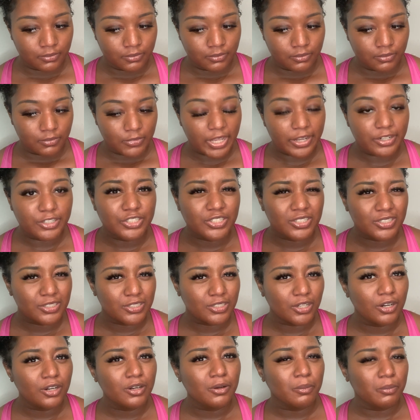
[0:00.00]
there's just
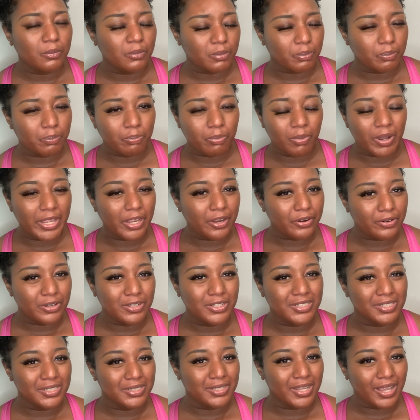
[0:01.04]
certain
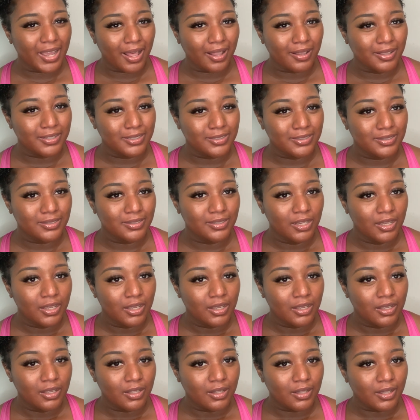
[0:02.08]
areas in Dallas,
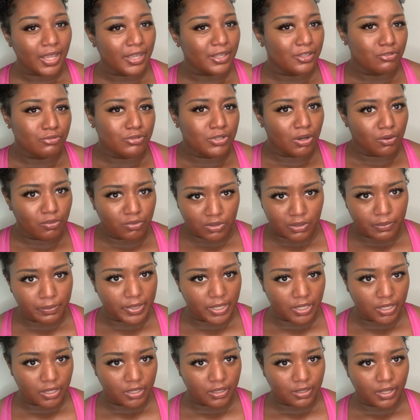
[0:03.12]
like, you don't want to
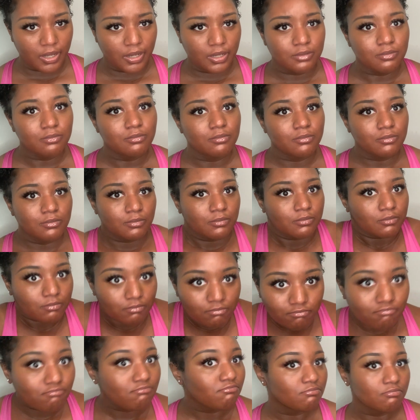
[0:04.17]
be in. Like,
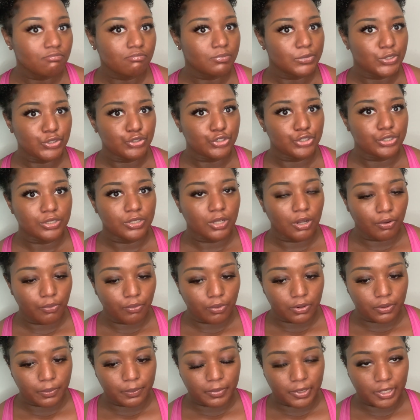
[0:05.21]
you just don't
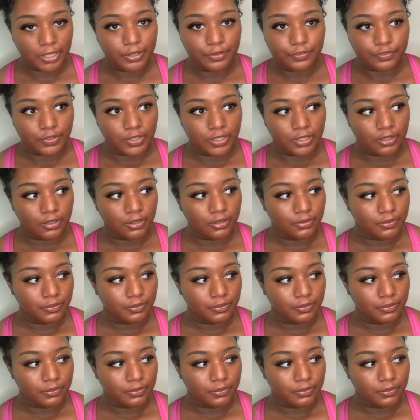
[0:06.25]
want to live in.